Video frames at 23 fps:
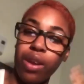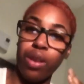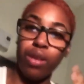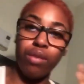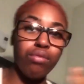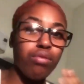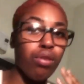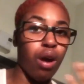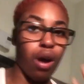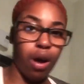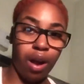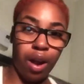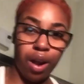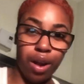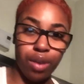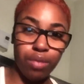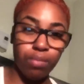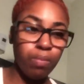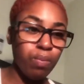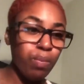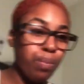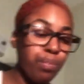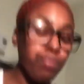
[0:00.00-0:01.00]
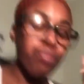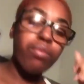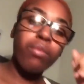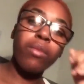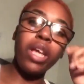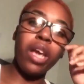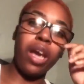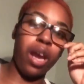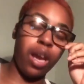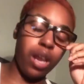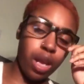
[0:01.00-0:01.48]
this hard
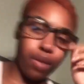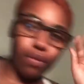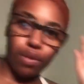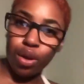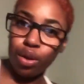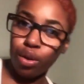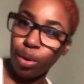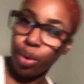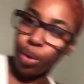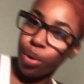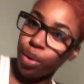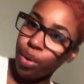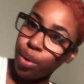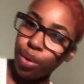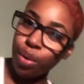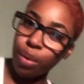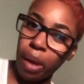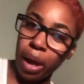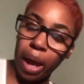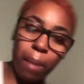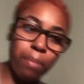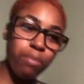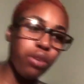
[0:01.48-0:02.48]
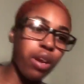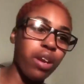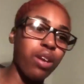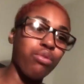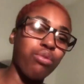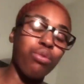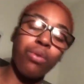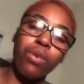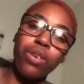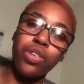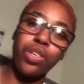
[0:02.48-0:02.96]
ain't even cool. Like, I'm trying
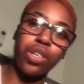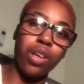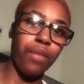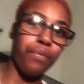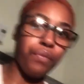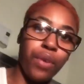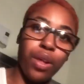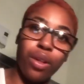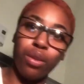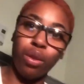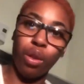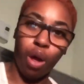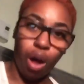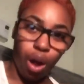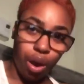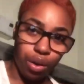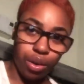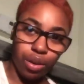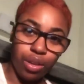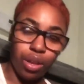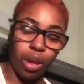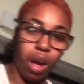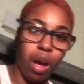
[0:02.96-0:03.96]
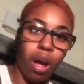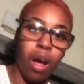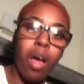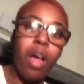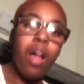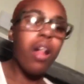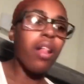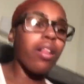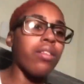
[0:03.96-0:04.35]
to do this shit for longer, y'all.